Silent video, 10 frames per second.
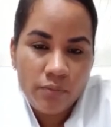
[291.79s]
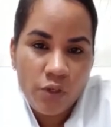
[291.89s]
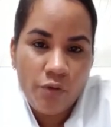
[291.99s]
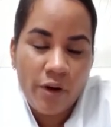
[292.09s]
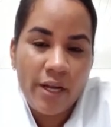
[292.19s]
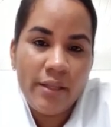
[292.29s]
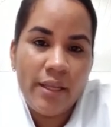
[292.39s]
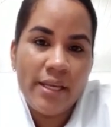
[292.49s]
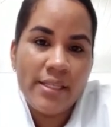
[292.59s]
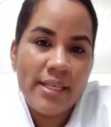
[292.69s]
Right?
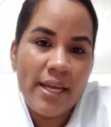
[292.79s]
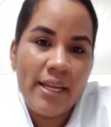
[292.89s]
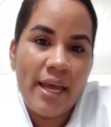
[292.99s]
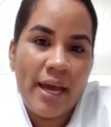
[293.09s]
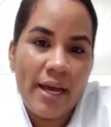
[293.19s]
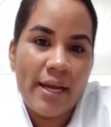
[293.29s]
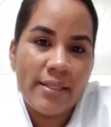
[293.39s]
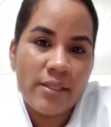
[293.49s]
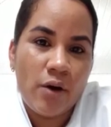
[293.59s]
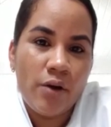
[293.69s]
They say
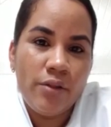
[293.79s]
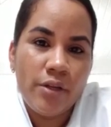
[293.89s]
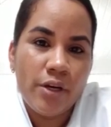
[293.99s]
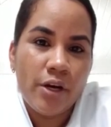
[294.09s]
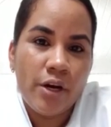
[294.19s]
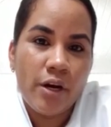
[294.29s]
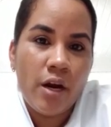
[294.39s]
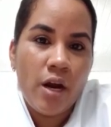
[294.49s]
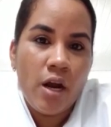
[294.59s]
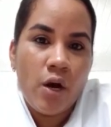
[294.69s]
that
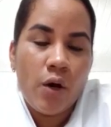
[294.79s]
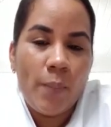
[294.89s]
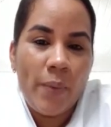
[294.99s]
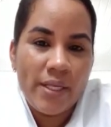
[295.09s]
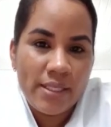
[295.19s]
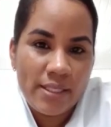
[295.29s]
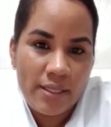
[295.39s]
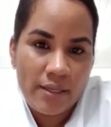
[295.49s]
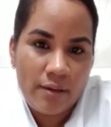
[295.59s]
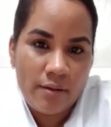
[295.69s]
under
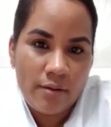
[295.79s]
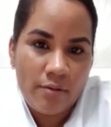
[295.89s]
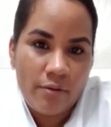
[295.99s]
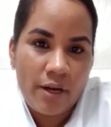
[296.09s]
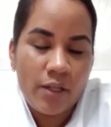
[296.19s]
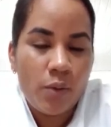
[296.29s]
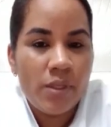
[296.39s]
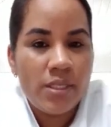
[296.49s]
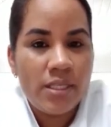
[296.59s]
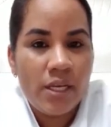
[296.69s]
obesity, right?
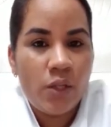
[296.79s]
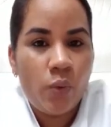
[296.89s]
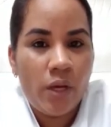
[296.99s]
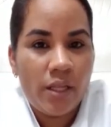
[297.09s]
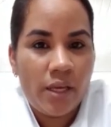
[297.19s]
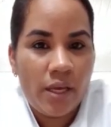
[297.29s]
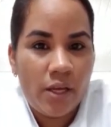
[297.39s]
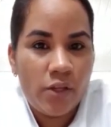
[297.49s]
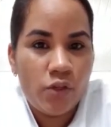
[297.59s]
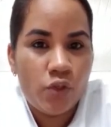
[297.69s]
Obesity and weight
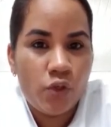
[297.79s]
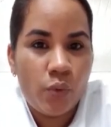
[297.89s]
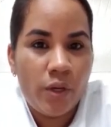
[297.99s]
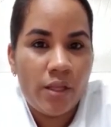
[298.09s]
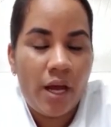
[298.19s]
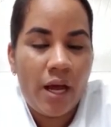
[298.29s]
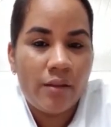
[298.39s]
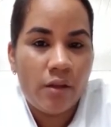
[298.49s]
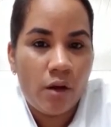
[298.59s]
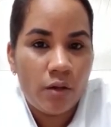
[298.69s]
gain during the
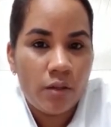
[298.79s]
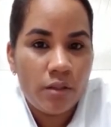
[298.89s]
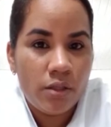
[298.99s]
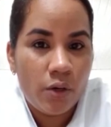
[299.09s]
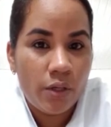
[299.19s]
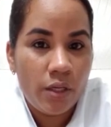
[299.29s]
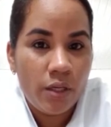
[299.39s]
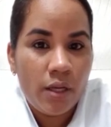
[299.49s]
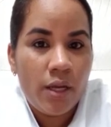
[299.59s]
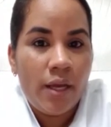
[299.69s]
adulthood
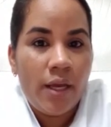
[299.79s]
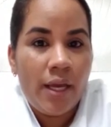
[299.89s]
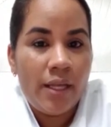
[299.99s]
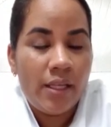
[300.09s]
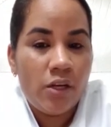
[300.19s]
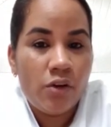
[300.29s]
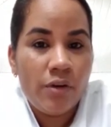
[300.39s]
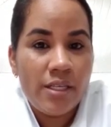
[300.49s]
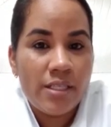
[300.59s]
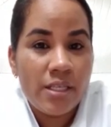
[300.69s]
It
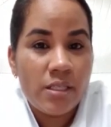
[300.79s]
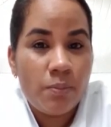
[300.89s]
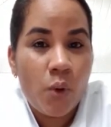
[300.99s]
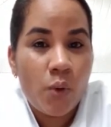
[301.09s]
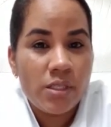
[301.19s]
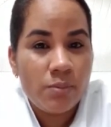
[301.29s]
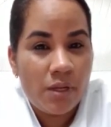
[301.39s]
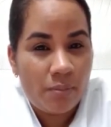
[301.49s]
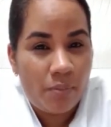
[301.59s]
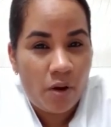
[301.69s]
increases
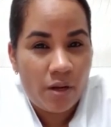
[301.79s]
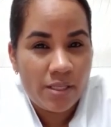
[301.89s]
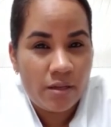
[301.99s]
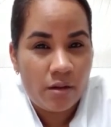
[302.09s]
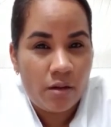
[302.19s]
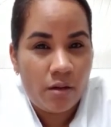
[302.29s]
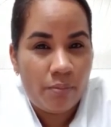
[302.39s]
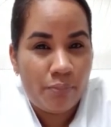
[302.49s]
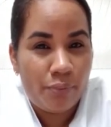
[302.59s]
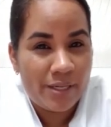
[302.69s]

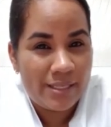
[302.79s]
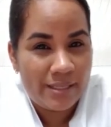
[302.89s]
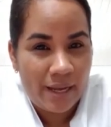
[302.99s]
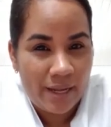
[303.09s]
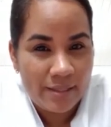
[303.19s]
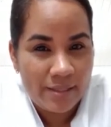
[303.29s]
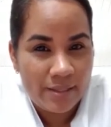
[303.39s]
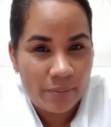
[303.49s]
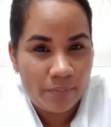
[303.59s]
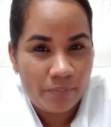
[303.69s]
postmenopausal breast cancer.